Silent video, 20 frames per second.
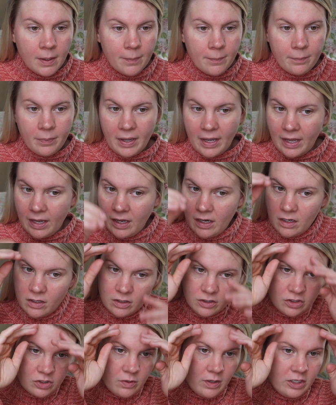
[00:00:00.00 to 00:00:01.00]
But
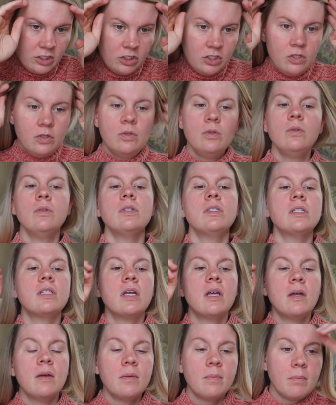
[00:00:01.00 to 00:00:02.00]
so I
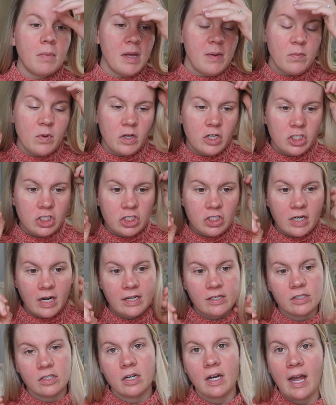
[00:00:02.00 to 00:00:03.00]
used my
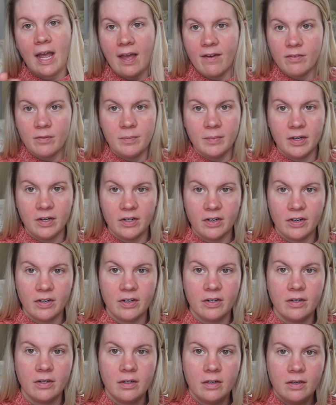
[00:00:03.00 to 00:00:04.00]
moisturizer. I have a
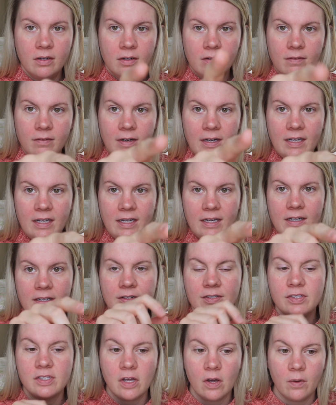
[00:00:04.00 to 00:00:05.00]
mirror right here,
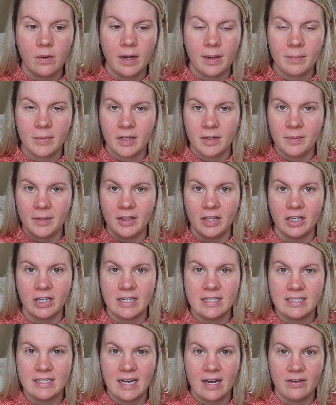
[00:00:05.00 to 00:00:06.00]
so I'm going to be
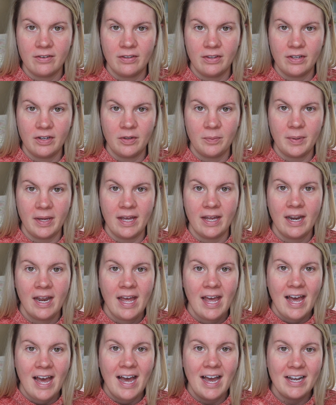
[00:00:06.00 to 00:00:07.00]
looking down a little bit.
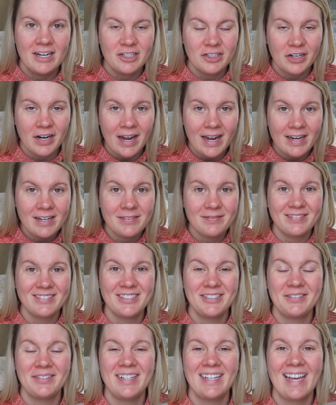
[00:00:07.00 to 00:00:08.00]
I tried
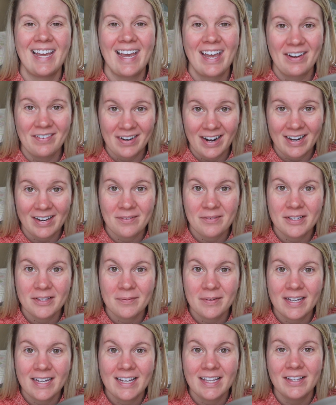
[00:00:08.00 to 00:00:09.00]
doing a get ready with
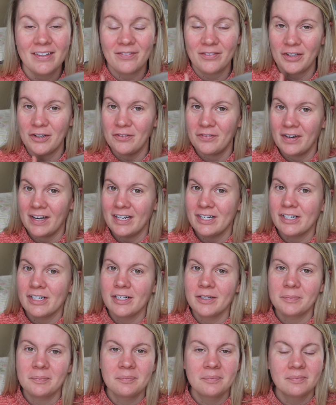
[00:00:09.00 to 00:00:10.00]
me in the
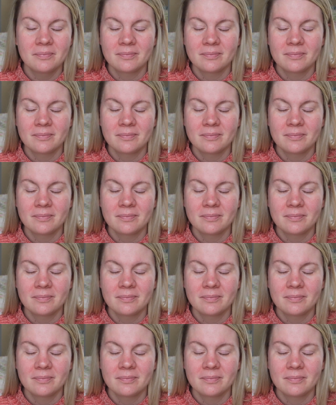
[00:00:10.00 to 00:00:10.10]
viewfinder.